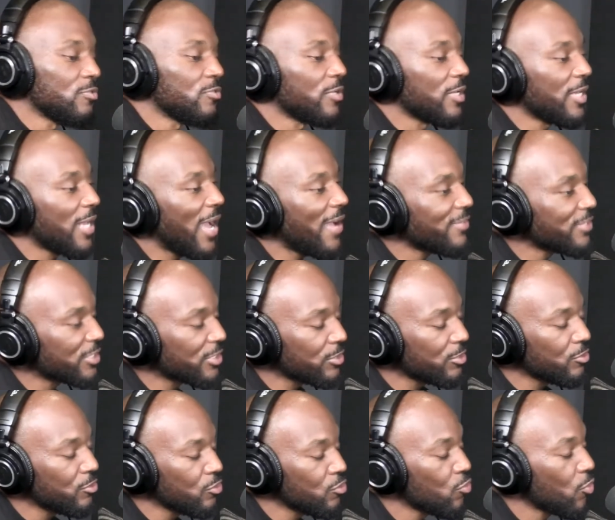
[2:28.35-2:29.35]
and obviously
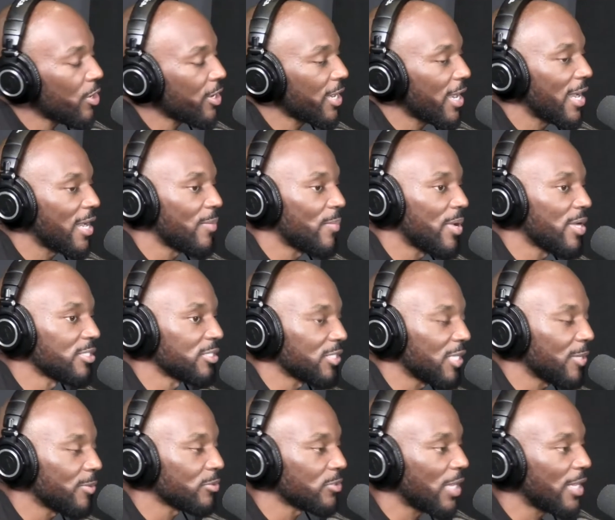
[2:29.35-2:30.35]
you work at a major
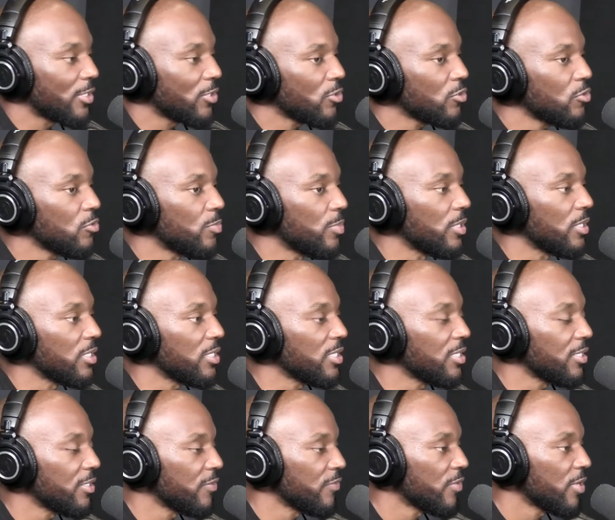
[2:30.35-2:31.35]
label, so I know you
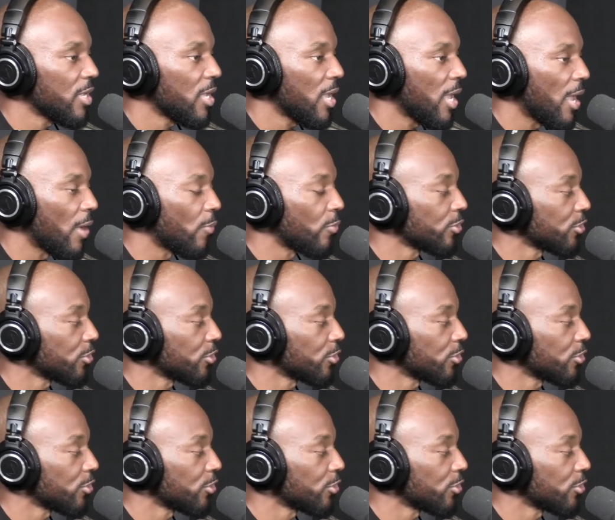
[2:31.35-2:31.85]
believe in what